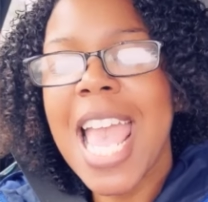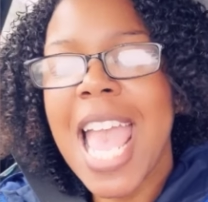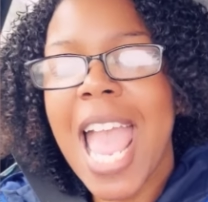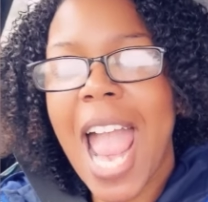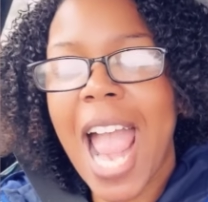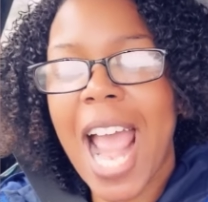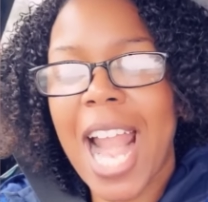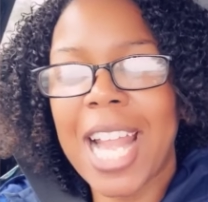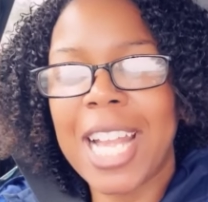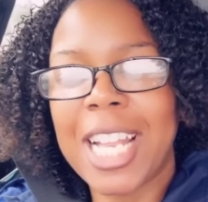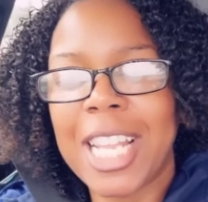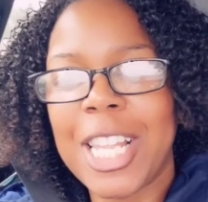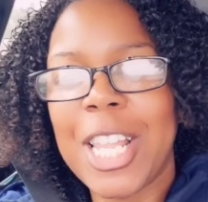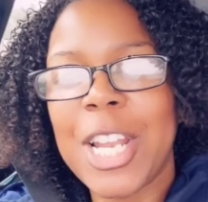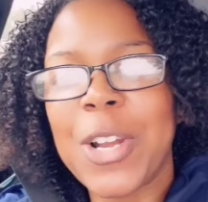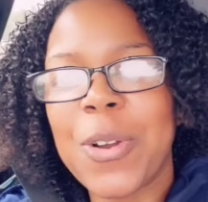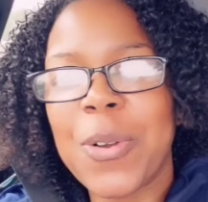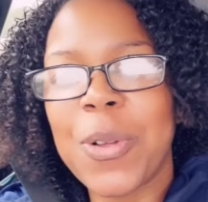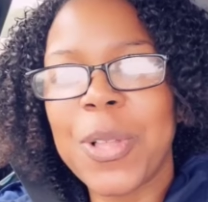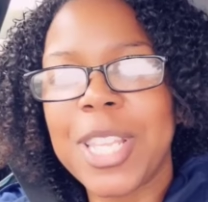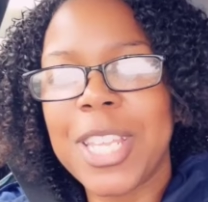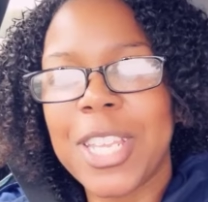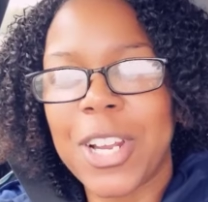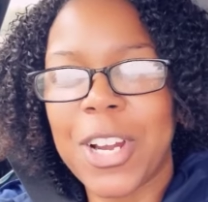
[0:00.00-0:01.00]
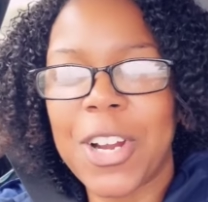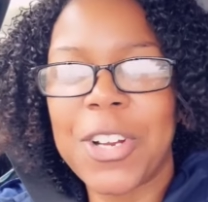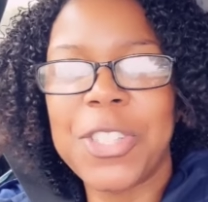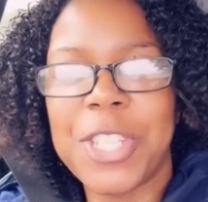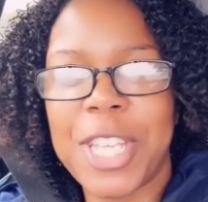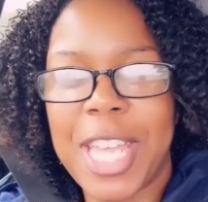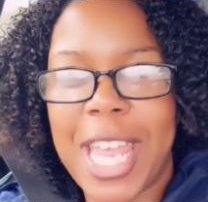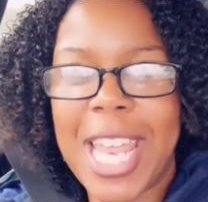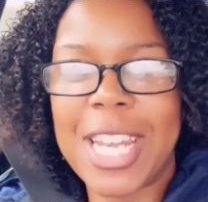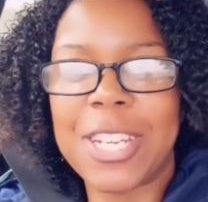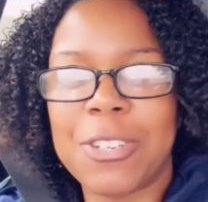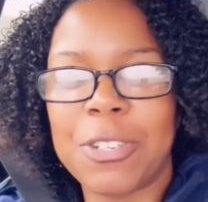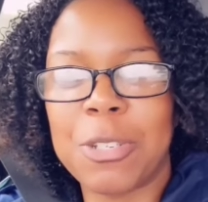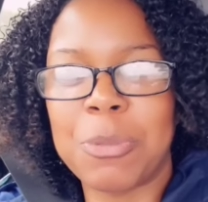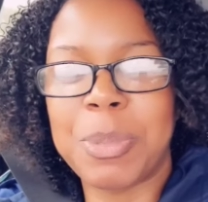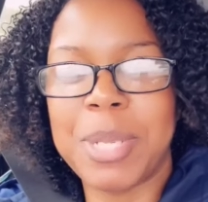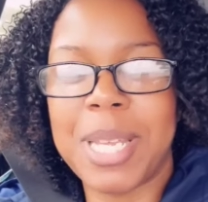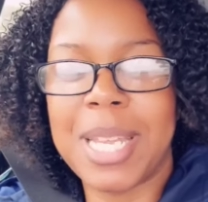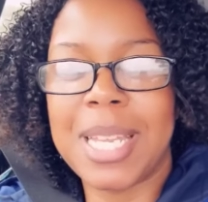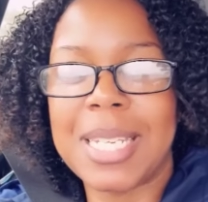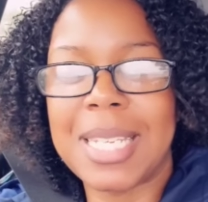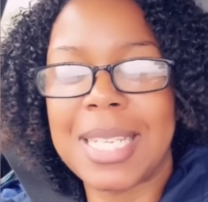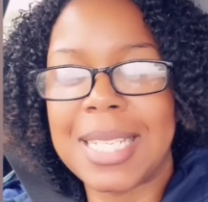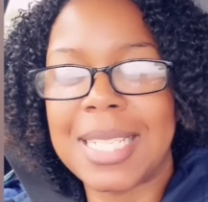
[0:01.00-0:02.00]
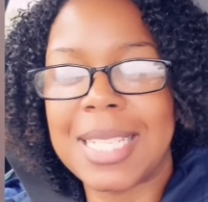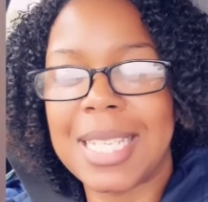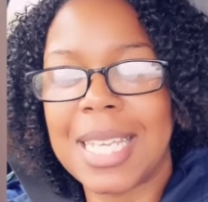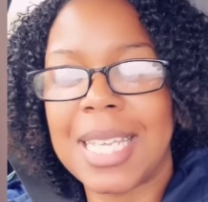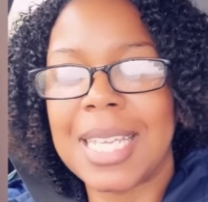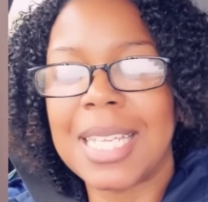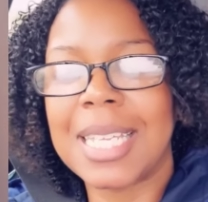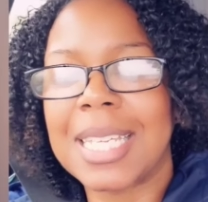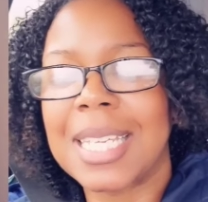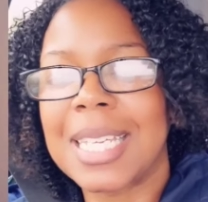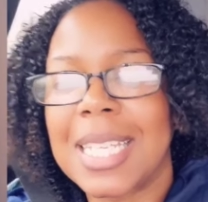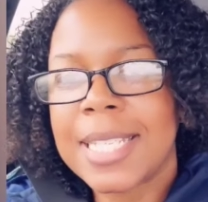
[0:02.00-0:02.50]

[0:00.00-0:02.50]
and I literally heard the angels begin to sing.